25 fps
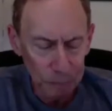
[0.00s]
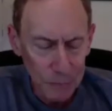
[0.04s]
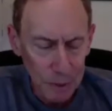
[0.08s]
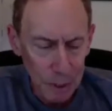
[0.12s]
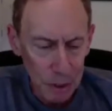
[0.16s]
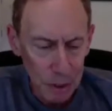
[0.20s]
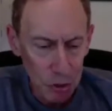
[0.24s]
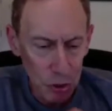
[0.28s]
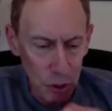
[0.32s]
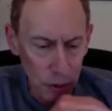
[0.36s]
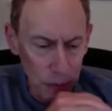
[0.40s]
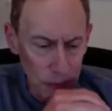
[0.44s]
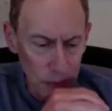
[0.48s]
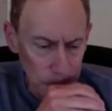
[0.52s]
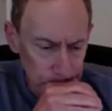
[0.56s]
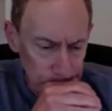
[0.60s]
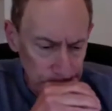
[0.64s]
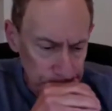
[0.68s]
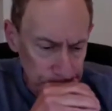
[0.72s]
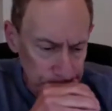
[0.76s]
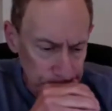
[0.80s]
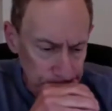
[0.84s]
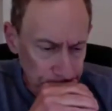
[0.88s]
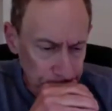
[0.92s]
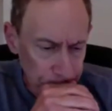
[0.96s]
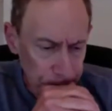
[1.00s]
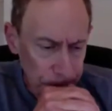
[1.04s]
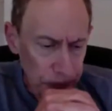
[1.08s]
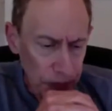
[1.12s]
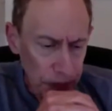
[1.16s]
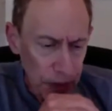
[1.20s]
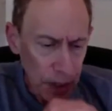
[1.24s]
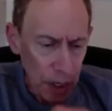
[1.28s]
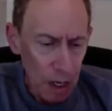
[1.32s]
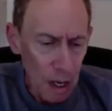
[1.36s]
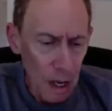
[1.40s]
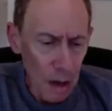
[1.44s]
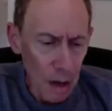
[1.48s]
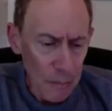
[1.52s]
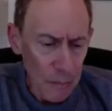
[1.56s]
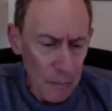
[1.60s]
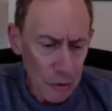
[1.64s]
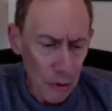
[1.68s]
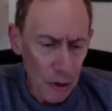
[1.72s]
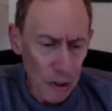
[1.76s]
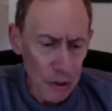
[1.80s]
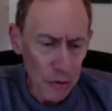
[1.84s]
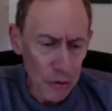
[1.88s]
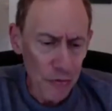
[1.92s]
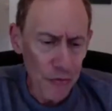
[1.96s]
So
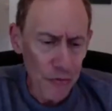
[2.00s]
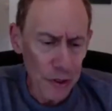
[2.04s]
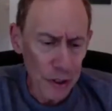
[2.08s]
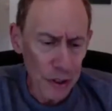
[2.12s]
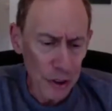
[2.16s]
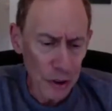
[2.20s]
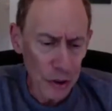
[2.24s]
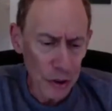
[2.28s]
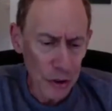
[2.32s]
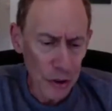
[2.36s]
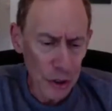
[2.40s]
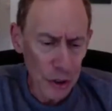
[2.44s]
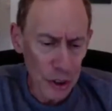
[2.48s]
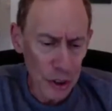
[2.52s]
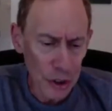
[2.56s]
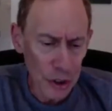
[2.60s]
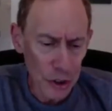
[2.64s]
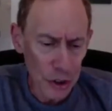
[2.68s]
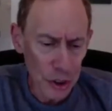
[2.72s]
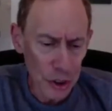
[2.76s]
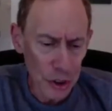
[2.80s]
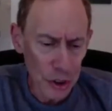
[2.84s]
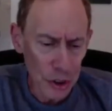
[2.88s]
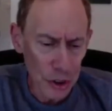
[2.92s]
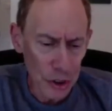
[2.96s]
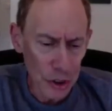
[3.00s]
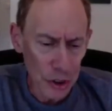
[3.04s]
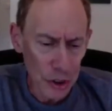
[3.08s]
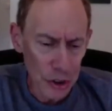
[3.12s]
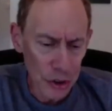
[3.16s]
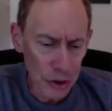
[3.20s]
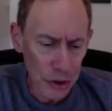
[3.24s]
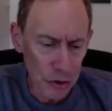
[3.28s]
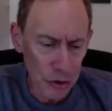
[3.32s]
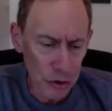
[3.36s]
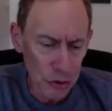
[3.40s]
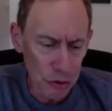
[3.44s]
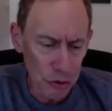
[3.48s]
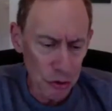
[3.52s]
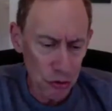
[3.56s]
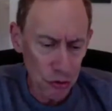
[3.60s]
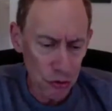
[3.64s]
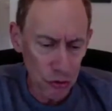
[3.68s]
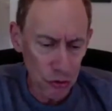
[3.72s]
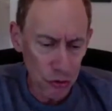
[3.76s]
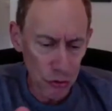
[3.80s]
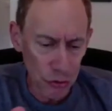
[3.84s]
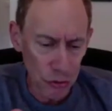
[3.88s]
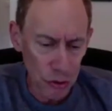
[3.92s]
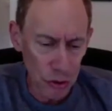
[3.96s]
I do feel it's
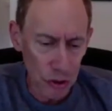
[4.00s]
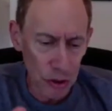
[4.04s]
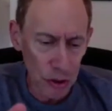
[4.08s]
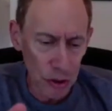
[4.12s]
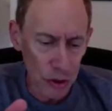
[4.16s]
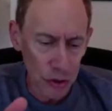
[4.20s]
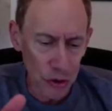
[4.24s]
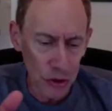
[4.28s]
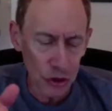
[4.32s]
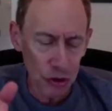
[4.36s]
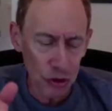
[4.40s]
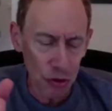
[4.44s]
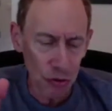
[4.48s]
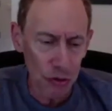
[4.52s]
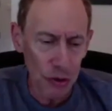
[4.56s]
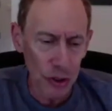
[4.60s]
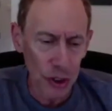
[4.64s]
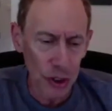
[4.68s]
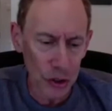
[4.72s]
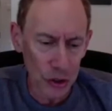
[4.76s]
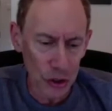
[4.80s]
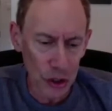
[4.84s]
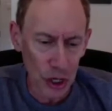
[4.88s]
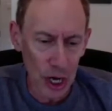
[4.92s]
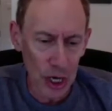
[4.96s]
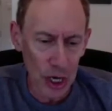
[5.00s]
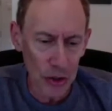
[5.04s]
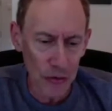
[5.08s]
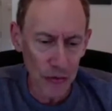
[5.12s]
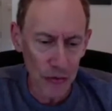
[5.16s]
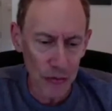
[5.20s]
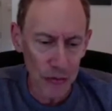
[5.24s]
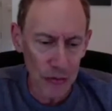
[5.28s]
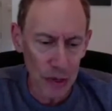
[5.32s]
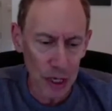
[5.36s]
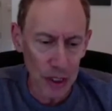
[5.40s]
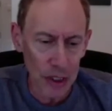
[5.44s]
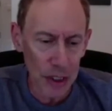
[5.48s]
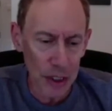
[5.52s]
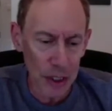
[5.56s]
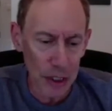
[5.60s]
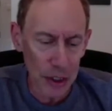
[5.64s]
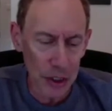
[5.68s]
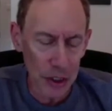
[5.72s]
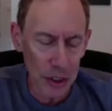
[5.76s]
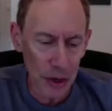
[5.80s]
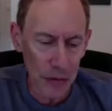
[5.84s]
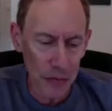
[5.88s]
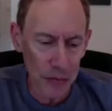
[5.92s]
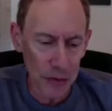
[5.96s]
certainly changed from
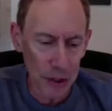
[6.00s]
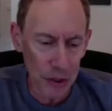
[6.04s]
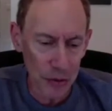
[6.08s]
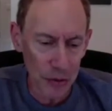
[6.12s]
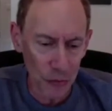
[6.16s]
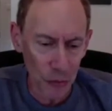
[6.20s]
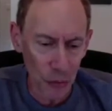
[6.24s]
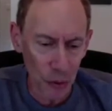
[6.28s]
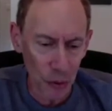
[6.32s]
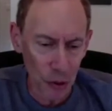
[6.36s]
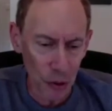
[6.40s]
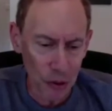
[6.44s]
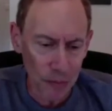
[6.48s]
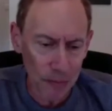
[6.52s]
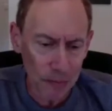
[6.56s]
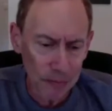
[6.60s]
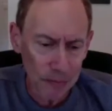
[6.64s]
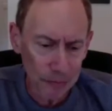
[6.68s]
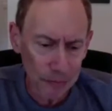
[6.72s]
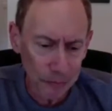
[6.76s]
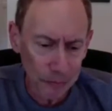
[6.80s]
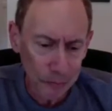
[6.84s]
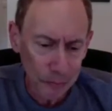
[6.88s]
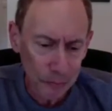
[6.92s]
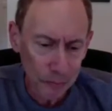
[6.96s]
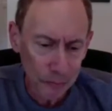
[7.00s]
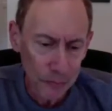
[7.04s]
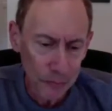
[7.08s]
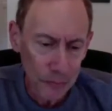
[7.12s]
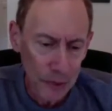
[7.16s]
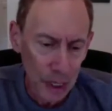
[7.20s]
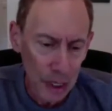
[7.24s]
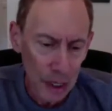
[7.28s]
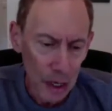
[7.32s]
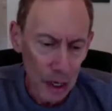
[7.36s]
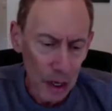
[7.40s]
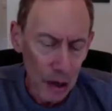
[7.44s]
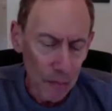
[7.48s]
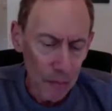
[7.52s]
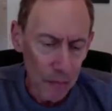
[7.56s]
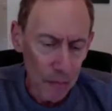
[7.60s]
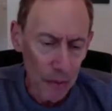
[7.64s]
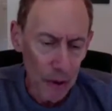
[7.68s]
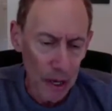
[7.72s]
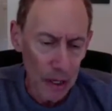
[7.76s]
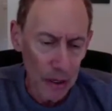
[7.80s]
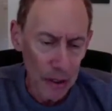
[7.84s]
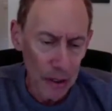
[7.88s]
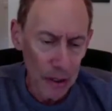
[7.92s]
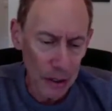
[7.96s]
1974,
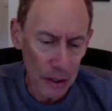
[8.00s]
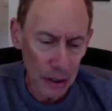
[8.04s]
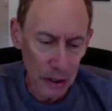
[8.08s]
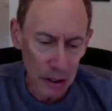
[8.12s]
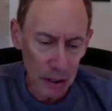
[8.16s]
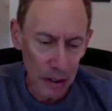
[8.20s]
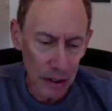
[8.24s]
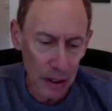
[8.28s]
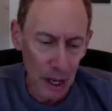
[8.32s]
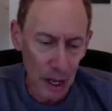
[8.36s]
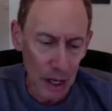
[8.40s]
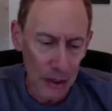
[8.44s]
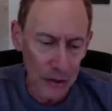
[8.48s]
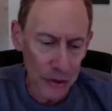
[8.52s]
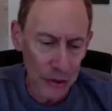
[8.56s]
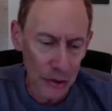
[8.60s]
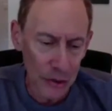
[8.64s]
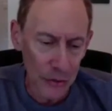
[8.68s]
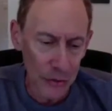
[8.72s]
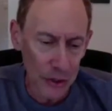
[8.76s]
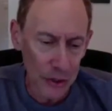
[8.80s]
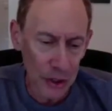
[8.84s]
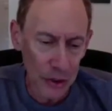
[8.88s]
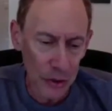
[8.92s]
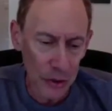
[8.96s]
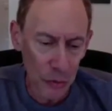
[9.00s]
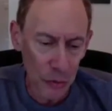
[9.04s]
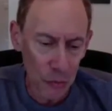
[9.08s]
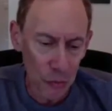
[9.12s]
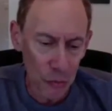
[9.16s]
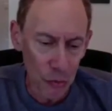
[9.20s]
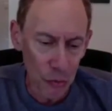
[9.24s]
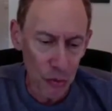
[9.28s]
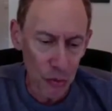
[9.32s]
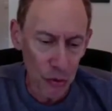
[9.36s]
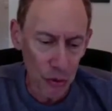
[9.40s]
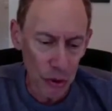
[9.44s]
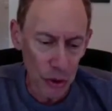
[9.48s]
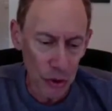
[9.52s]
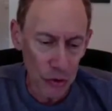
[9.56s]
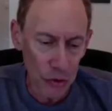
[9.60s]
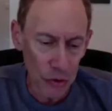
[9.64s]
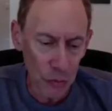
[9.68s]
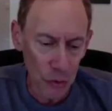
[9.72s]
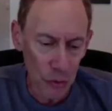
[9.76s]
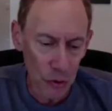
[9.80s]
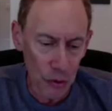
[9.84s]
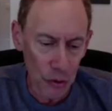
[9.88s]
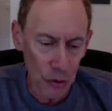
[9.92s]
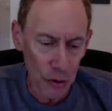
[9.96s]
but I still think the rule is
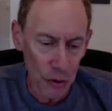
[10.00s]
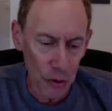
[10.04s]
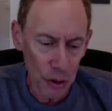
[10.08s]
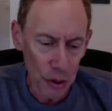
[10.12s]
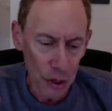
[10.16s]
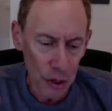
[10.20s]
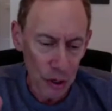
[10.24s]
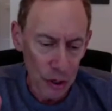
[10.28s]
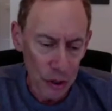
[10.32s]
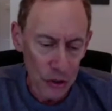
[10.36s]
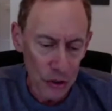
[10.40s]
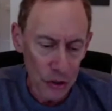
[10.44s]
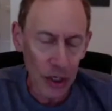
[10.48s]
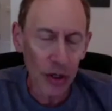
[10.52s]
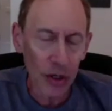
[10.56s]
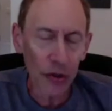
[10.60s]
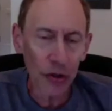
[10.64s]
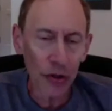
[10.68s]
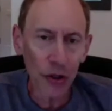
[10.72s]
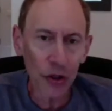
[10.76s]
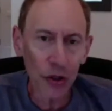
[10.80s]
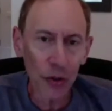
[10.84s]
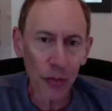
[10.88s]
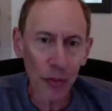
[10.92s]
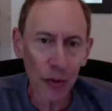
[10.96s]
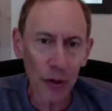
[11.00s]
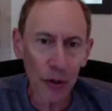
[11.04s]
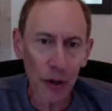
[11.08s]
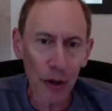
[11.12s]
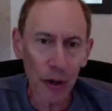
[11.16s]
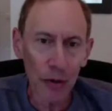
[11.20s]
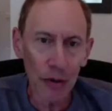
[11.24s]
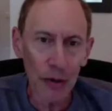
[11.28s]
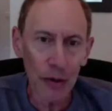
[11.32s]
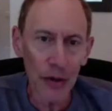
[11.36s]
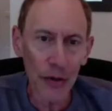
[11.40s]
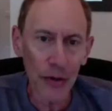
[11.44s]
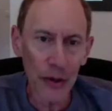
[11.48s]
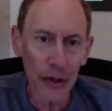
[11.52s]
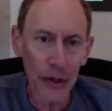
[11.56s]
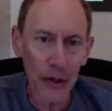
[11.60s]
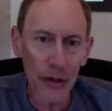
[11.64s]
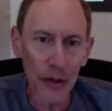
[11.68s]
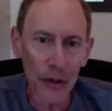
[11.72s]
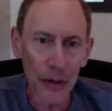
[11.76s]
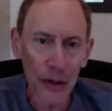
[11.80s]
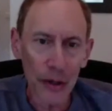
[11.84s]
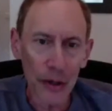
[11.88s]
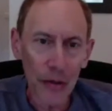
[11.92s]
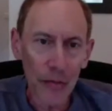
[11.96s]
more single disciplinary
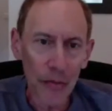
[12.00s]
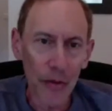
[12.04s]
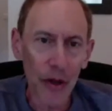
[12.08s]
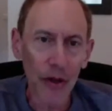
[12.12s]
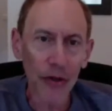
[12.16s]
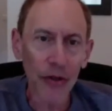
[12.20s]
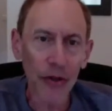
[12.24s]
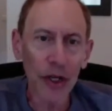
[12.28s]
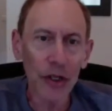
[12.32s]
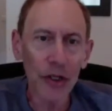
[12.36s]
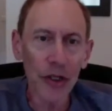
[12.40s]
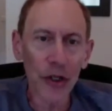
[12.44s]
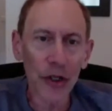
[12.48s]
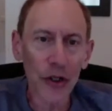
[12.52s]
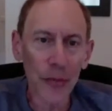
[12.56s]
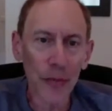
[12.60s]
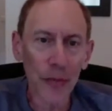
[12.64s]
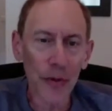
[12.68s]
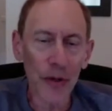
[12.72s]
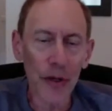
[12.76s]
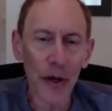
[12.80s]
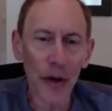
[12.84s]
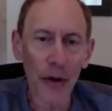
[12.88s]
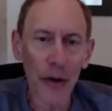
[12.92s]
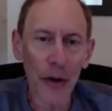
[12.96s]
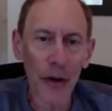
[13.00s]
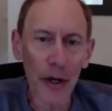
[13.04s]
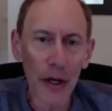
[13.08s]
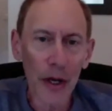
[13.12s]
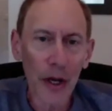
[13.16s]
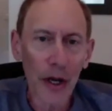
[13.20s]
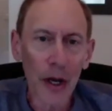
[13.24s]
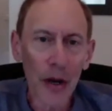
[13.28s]
than multidisciplinary.